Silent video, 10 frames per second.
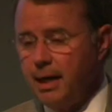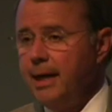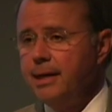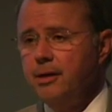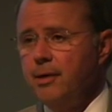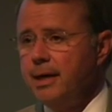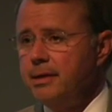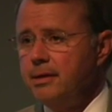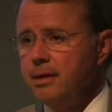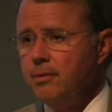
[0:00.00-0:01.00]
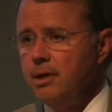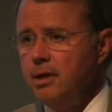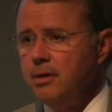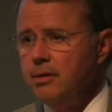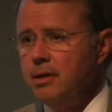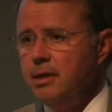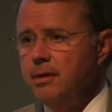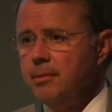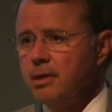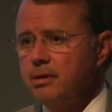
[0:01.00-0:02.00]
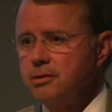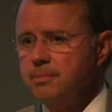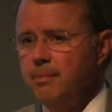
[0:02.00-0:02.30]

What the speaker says: I had no idea they were here because